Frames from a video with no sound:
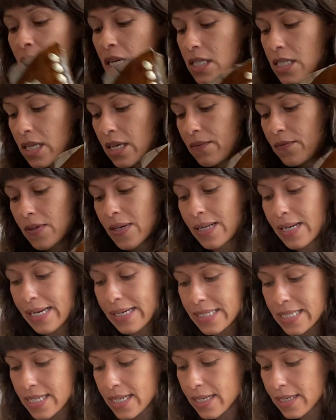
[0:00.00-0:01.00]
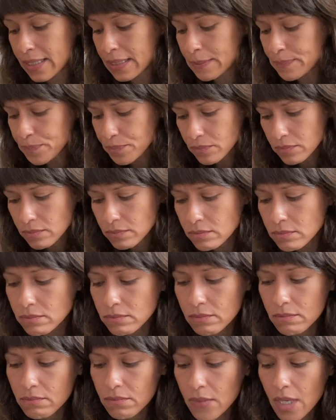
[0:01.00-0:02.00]
To give you an idea,
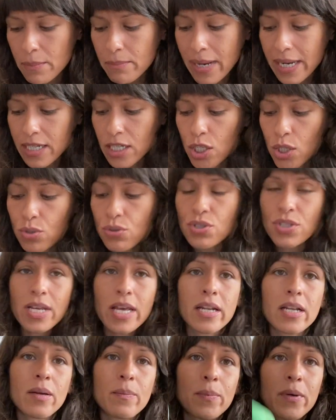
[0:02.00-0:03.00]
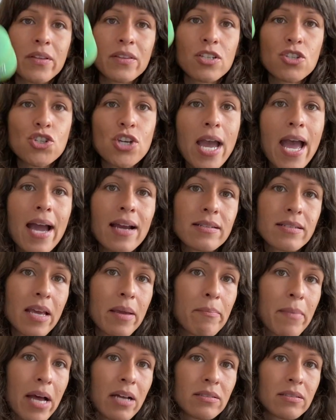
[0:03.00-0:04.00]
my new setup on the jacks, I
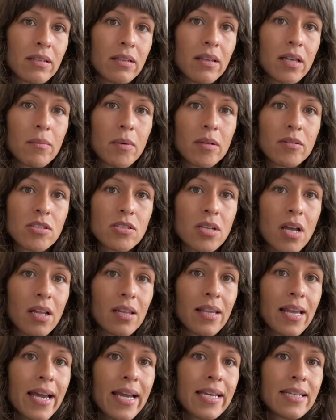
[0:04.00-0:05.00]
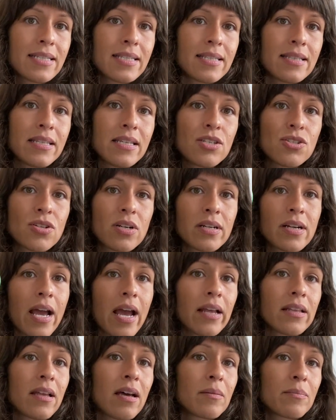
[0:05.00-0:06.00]
mounted them on sunlights. These are
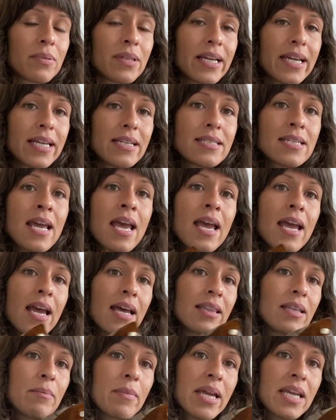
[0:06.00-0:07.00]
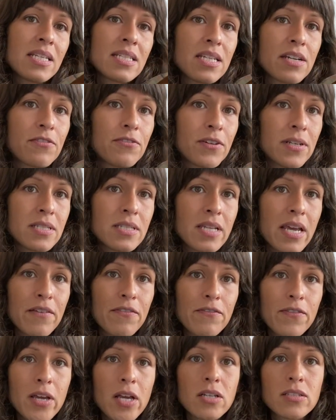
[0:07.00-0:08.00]
nylon plates, and the main difference I
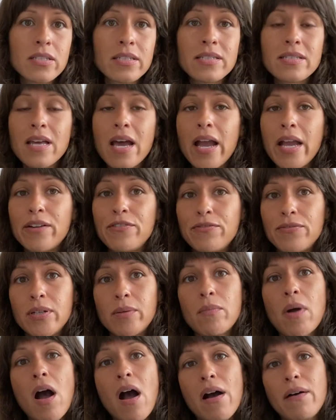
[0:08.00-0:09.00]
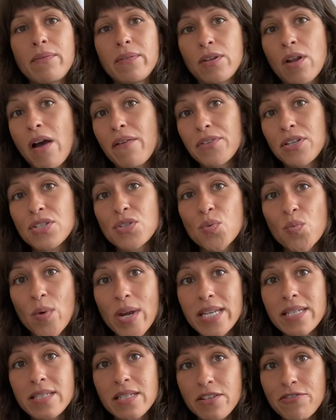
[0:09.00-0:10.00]
felt, aside from an obvious
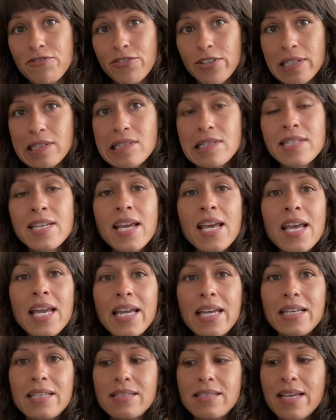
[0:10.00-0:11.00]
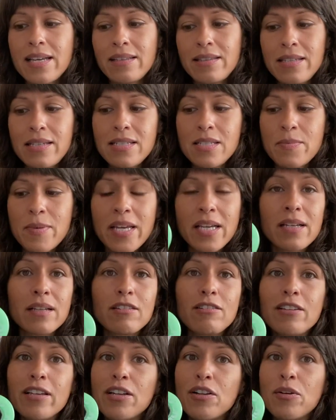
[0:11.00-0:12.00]
weight difference, is that these make a
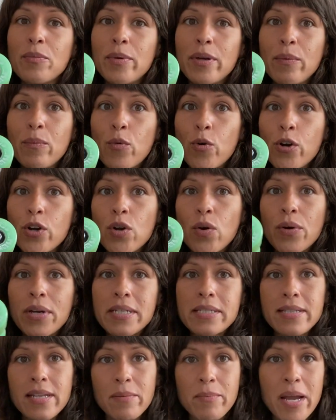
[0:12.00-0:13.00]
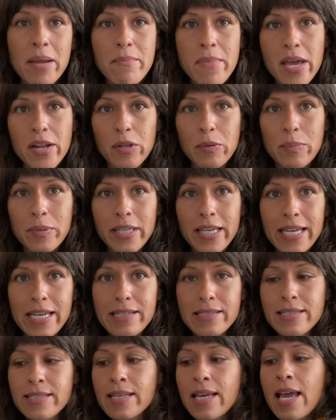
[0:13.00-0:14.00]
little bit more noise than my metal
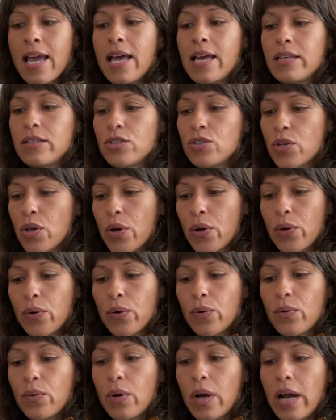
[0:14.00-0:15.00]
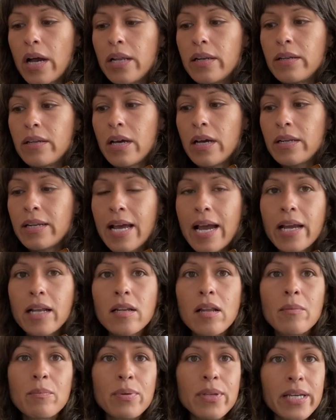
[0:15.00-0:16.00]
plates. So a
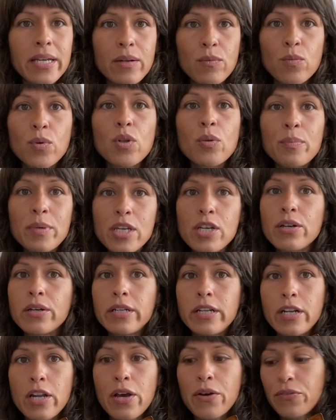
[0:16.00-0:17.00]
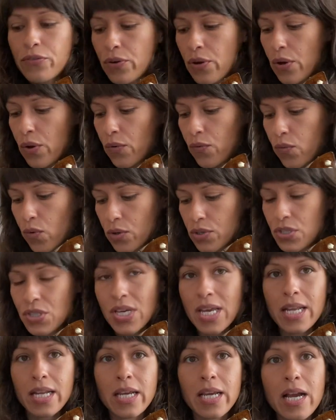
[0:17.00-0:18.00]
nylon plate will be good enough for
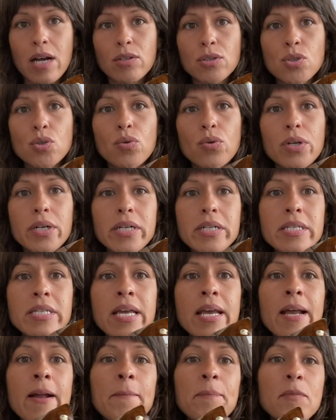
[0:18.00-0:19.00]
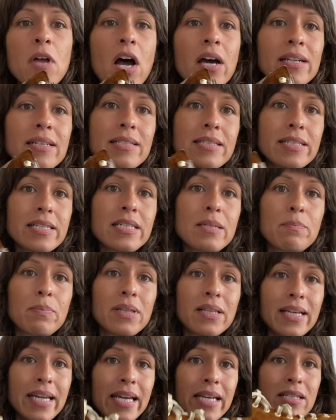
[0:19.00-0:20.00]
skating outdoors. Honestly,
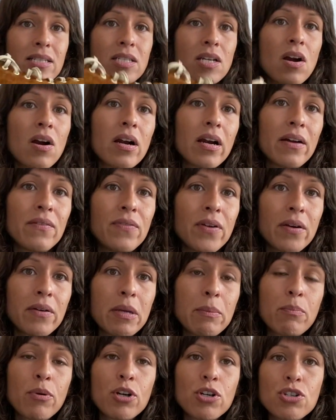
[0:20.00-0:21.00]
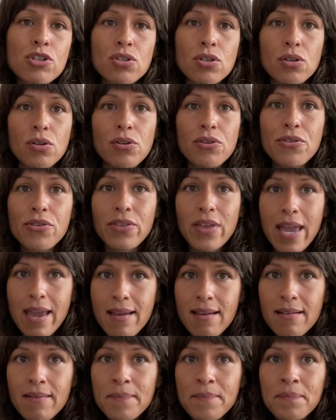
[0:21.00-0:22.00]
plates are a very personal
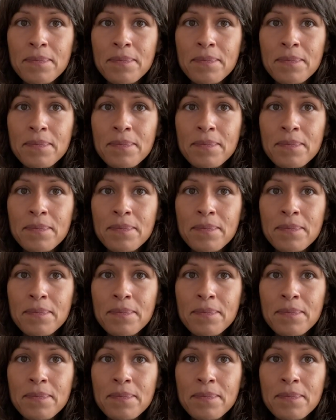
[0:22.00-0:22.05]
thing.